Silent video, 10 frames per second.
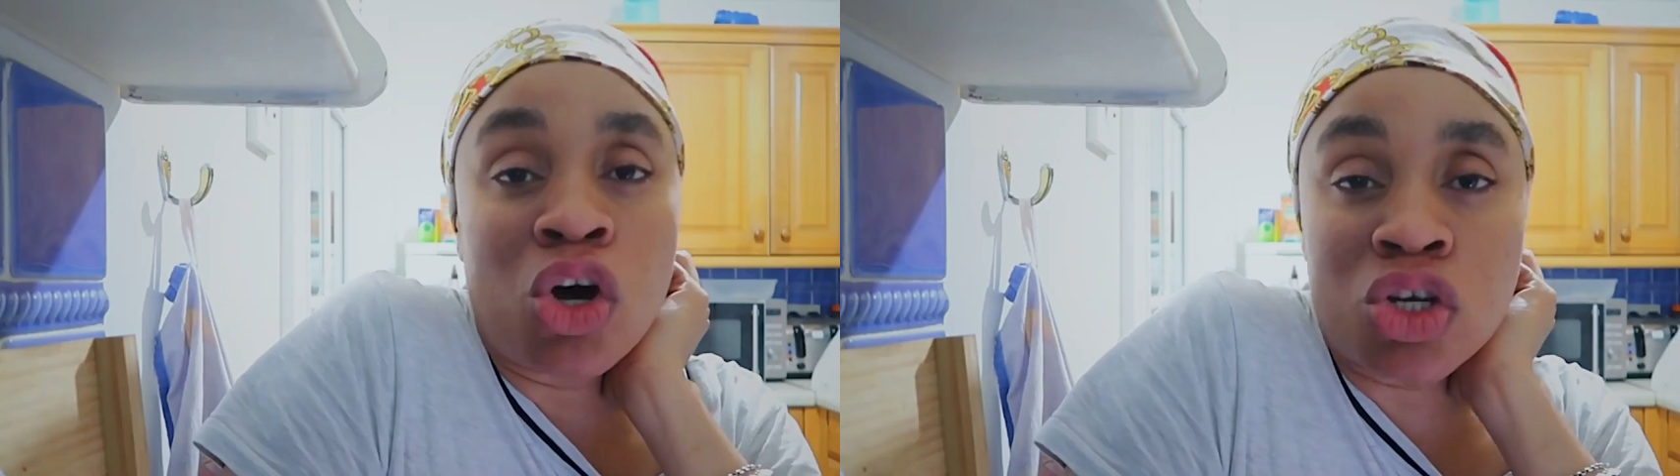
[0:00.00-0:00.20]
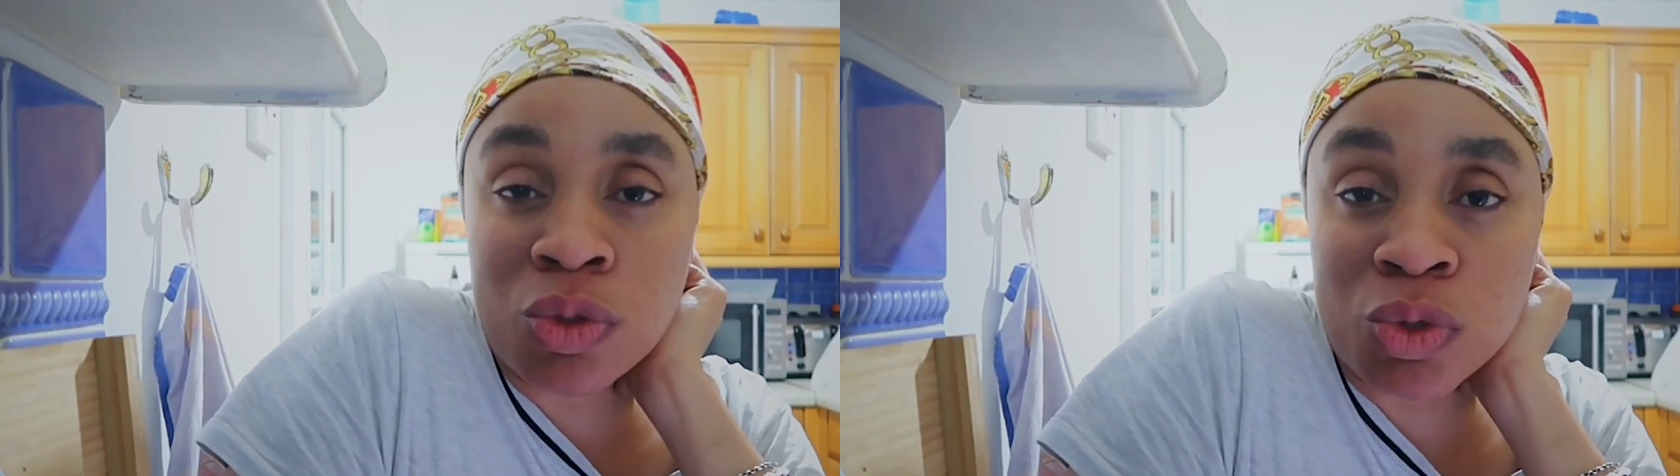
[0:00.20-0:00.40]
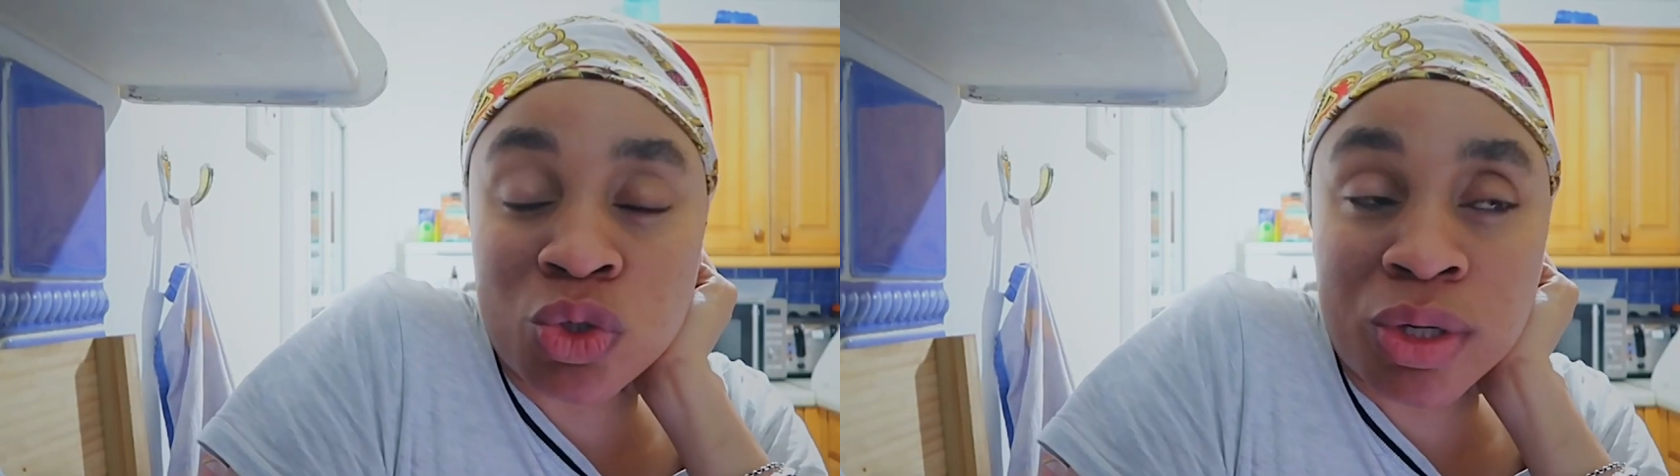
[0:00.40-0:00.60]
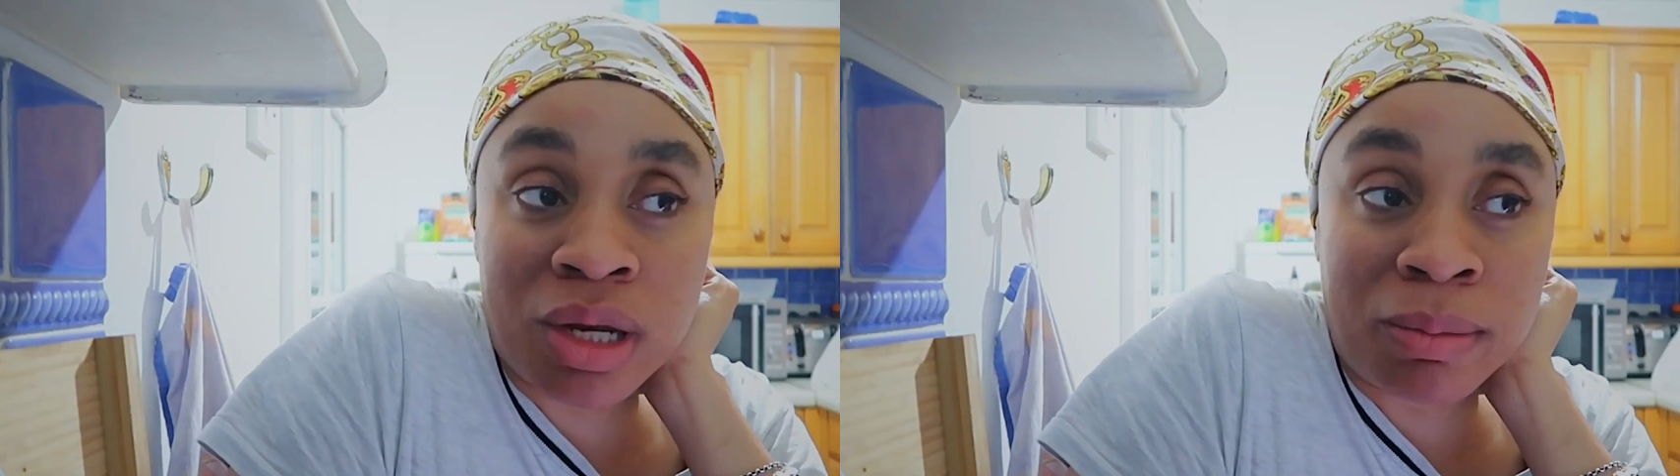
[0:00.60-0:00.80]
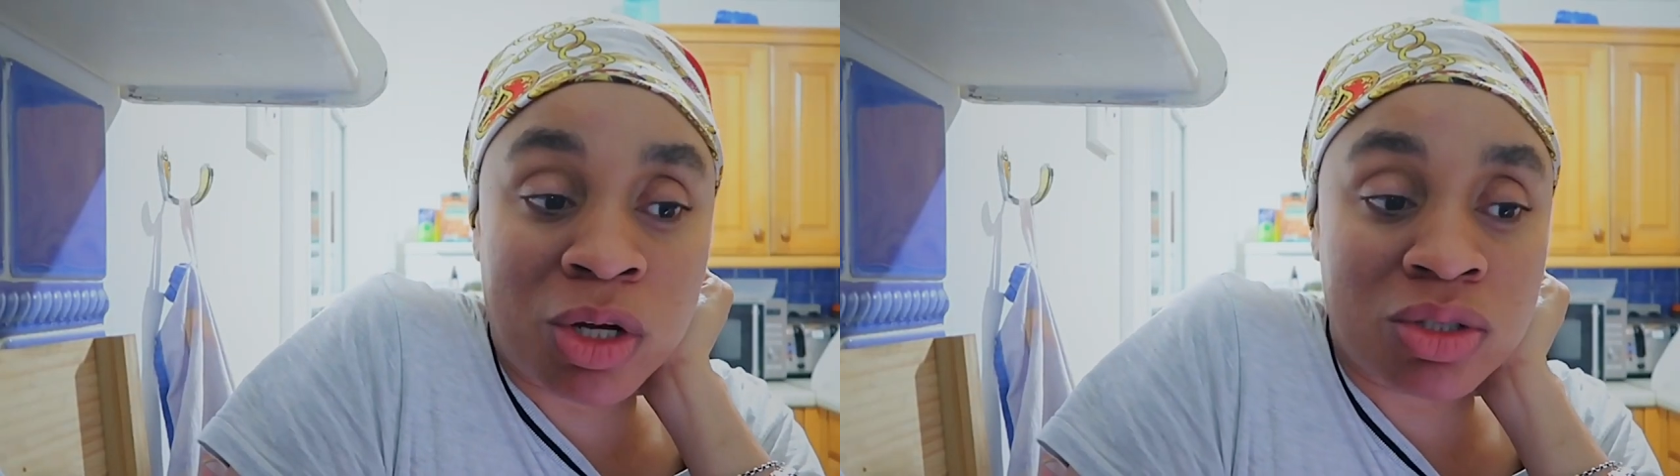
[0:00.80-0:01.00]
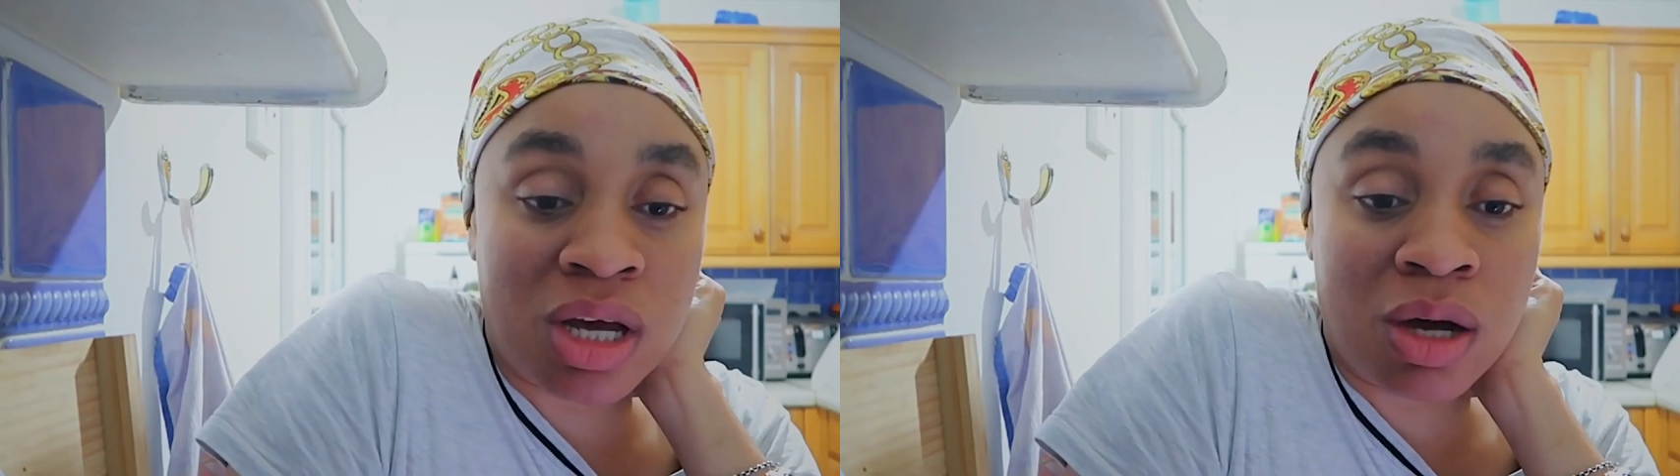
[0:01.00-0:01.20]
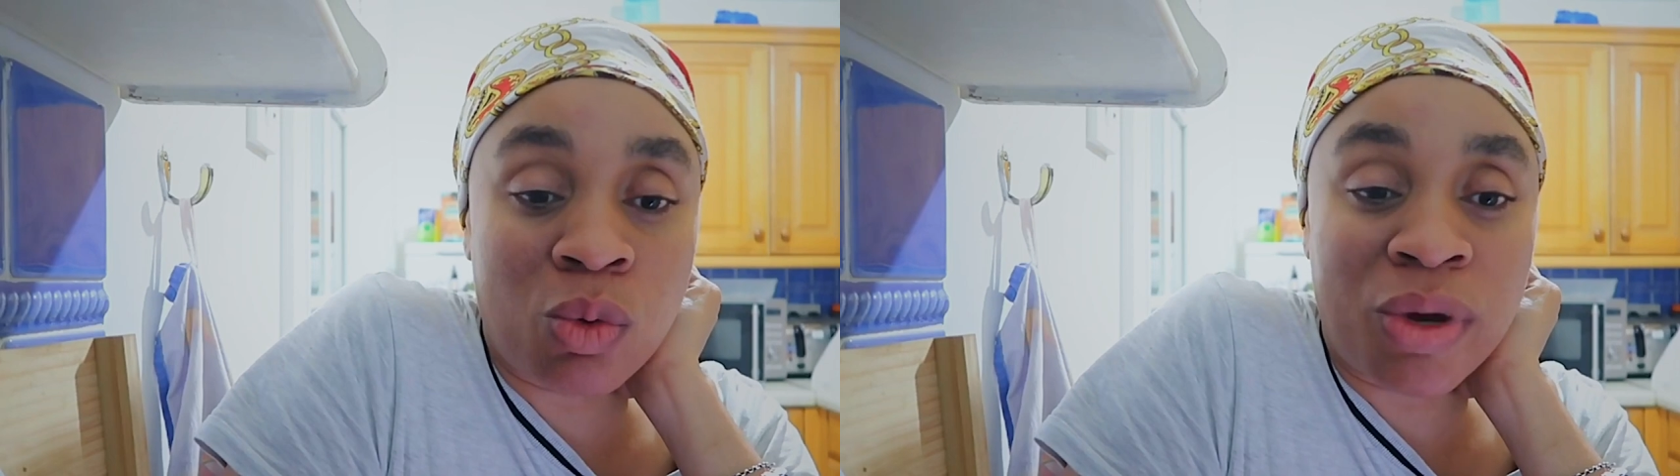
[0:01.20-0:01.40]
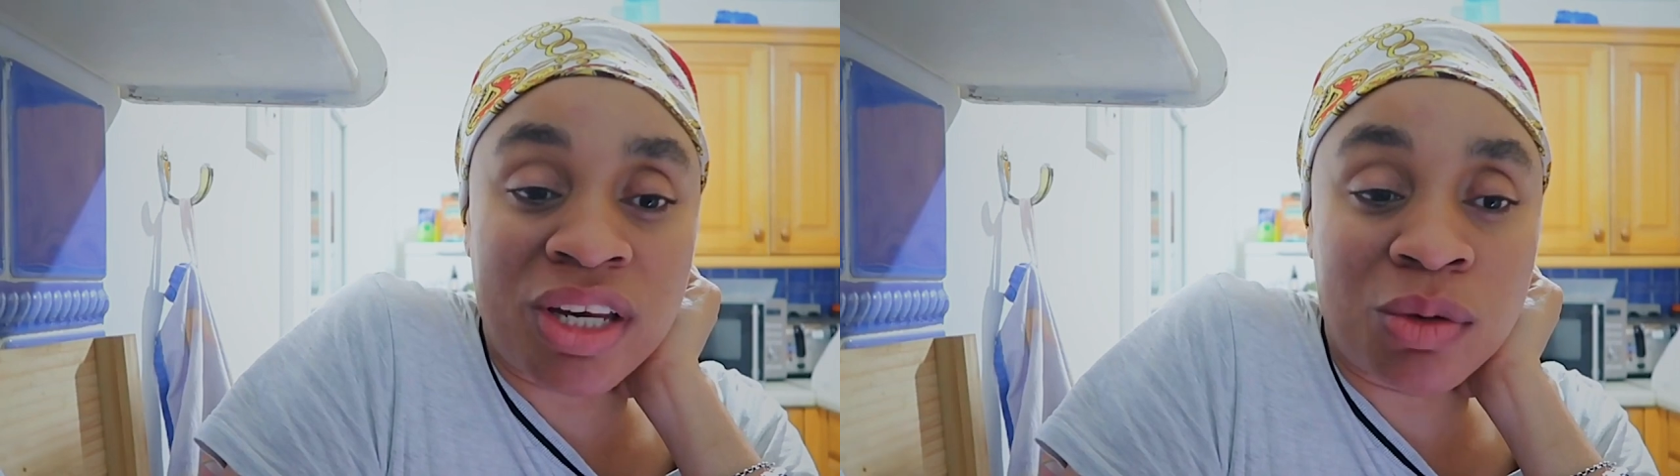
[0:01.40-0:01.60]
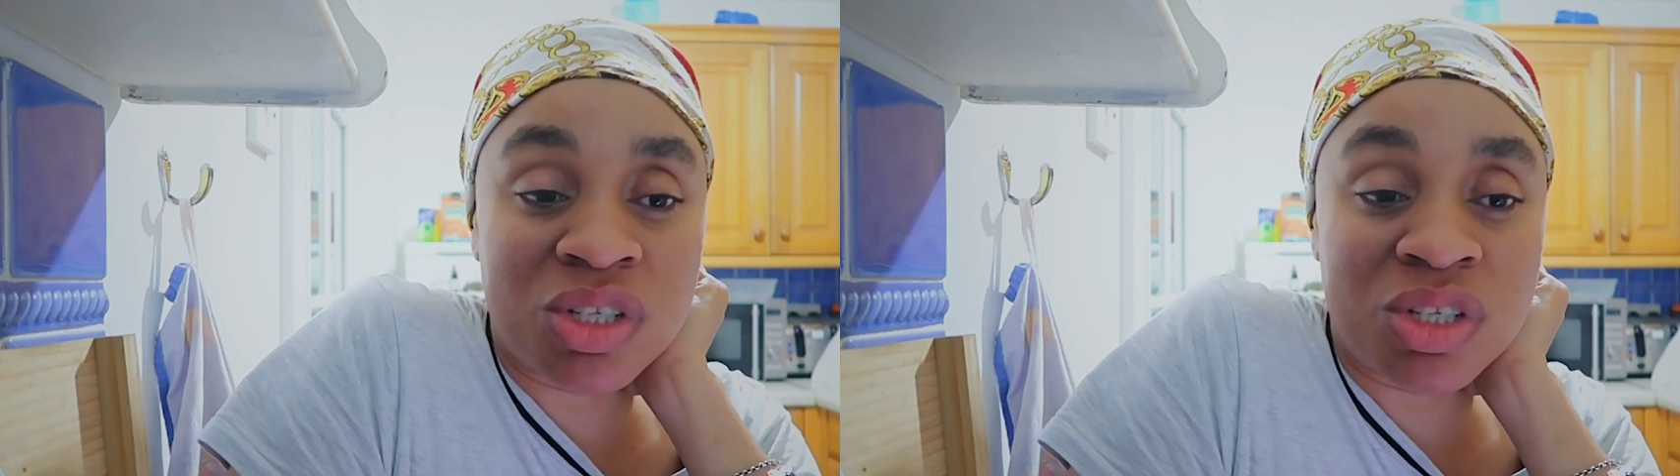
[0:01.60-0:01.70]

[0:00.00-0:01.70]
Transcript: Ozo was talking about how when he